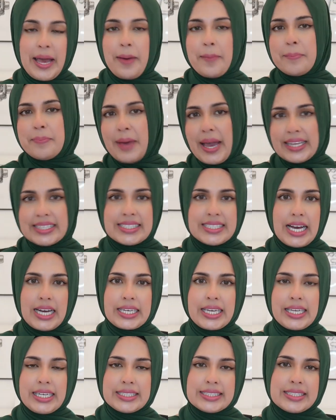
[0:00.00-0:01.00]
Ben
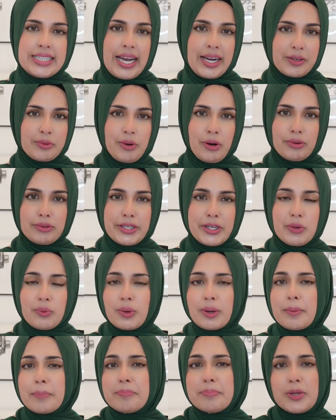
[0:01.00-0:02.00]
Duckett and Crawley, who
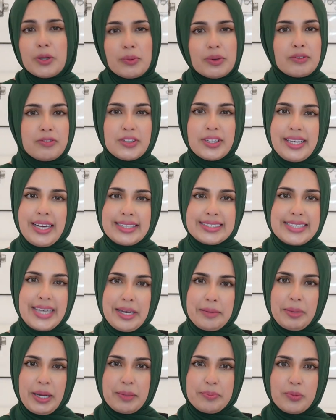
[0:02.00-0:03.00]
were beautifully
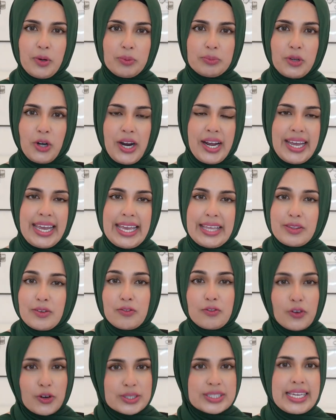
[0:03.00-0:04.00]
undone by Bumrah in the
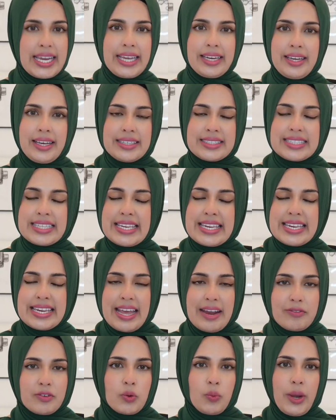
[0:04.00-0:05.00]
first innings,
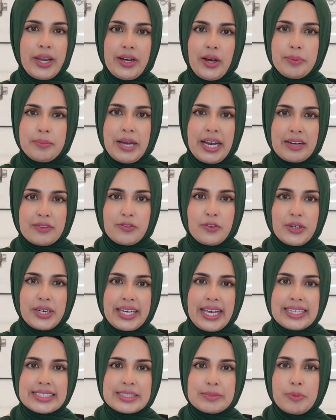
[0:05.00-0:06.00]
never went on back foot
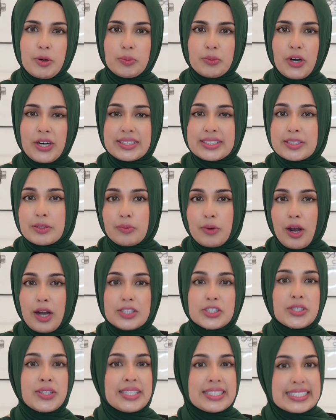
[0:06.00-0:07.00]
against Bumrah and
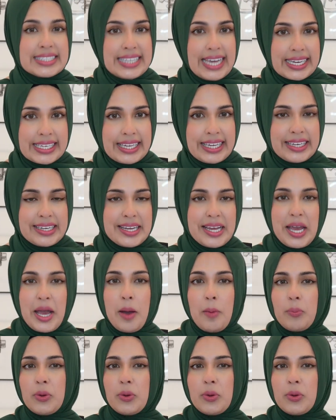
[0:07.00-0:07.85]
Siraj in the second,